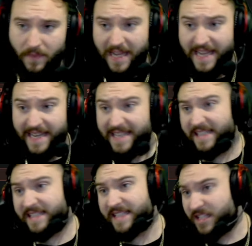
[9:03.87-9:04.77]

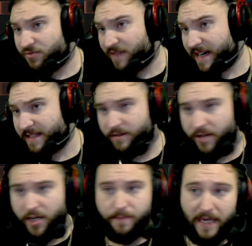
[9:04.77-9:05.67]
It says it's rank
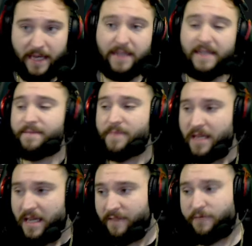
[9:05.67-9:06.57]
0, but
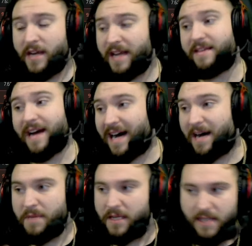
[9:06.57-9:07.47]
if you hit the
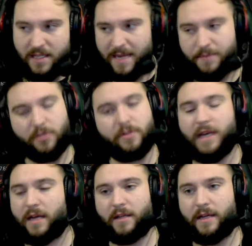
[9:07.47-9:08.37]
armor, it does absolutely
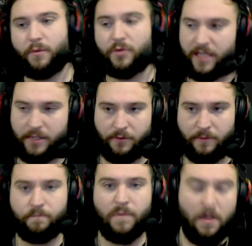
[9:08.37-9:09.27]
nothing. It will tickle them.
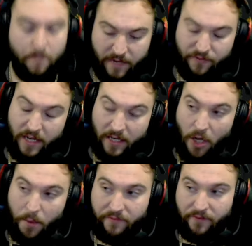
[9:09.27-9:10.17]
But if you're
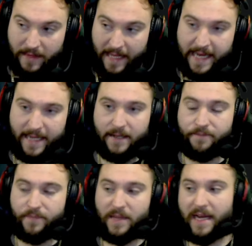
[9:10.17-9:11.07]
going for leg
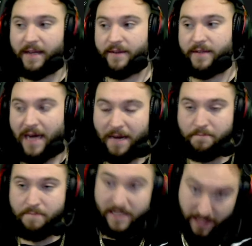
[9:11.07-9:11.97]
and
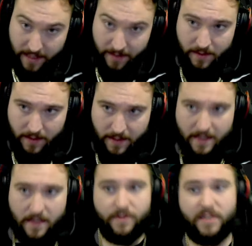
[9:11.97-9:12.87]
arm meta,
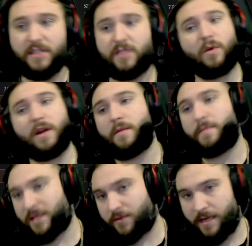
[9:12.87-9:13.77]
this is one of the
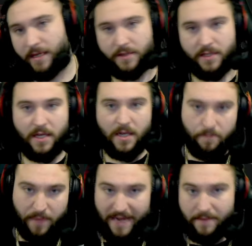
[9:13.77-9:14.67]
best rounds.
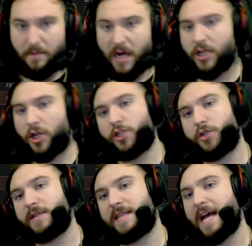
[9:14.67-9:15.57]
But my go-to
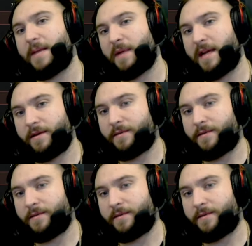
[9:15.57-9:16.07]
is the AP.